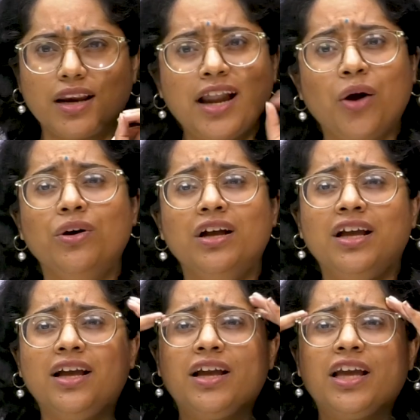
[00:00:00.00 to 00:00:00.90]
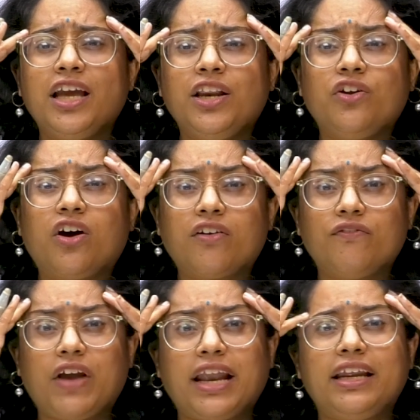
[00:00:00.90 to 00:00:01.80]
Now, in your
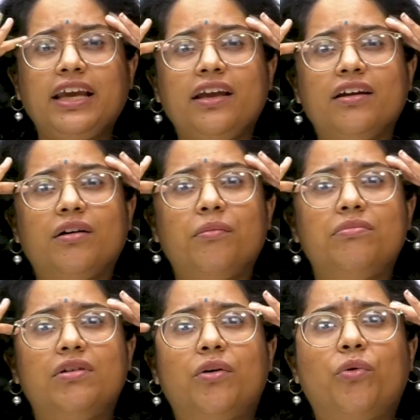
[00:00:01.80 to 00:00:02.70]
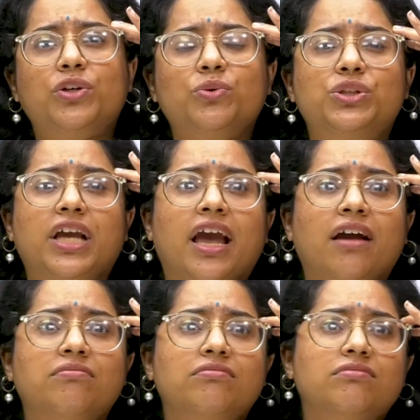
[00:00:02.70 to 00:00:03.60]
very, uh, what you say,